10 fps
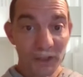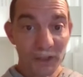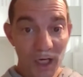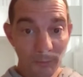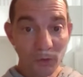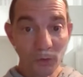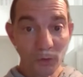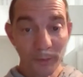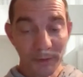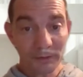And your
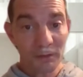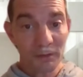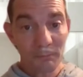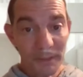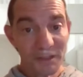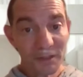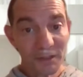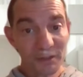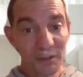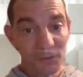combo equipment. Make
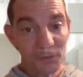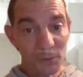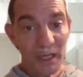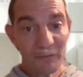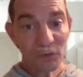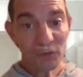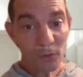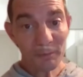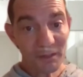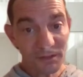sure that if you have
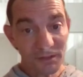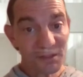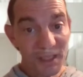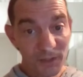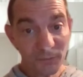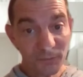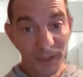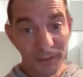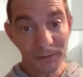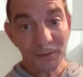equipment that is
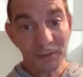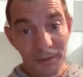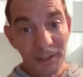identified